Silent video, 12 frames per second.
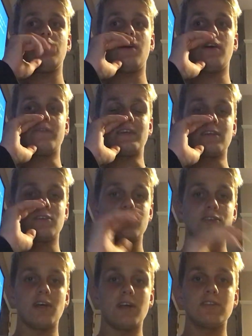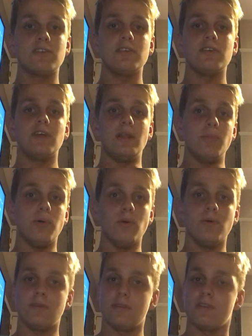I think it's such an
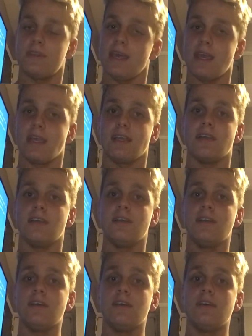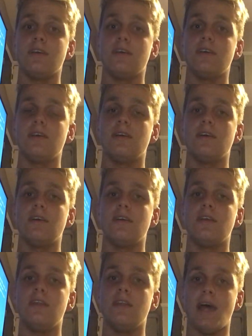important thing
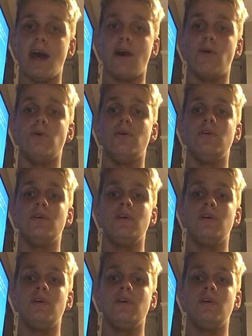now